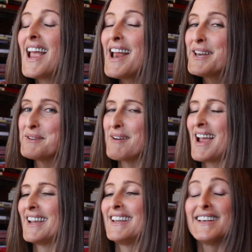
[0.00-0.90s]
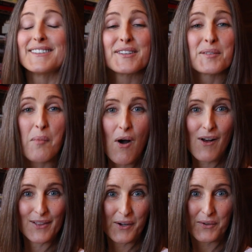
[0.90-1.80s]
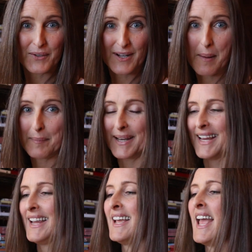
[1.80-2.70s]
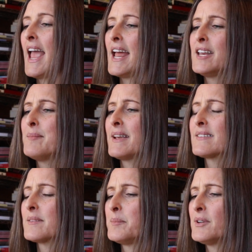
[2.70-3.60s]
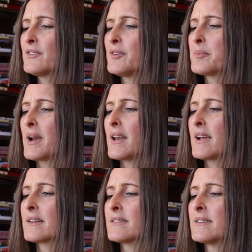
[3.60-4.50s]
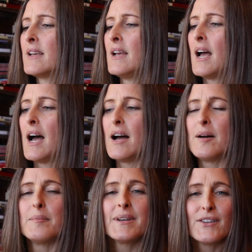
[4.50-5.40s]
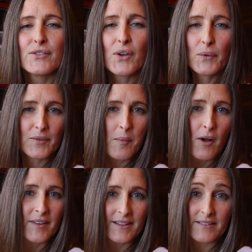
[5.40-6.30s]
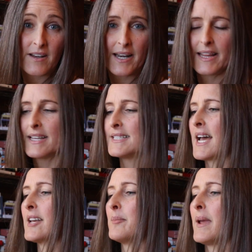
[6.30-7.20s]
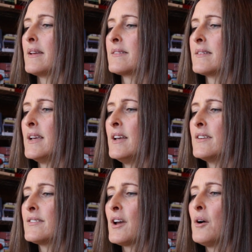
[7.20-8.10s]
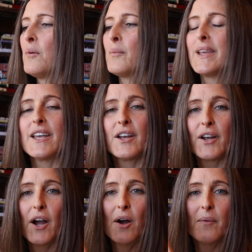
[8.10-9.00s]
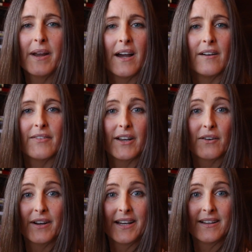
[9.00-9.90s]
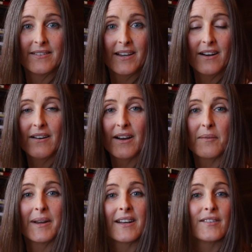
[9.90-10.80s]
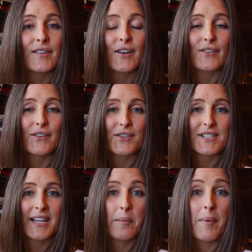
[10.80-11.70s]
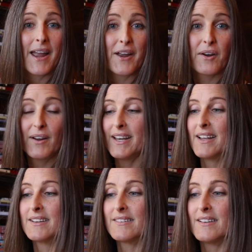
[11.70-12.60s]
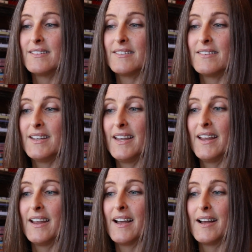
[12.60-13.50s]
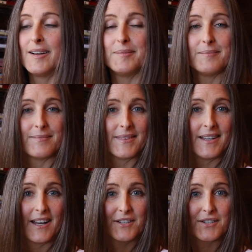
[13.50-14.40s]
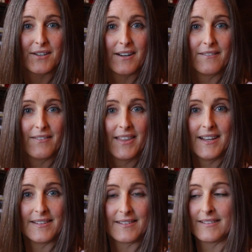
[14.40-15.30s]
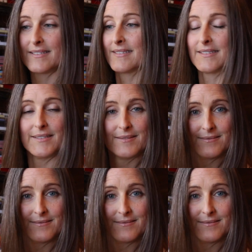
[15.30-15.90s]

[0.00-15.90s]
Anyway, it's a small local company and he makes beautiful products, um, but he's so small that he's not in the database. So we can go, we have ingredients here and we can start searching by ingredients and see um, the nature of this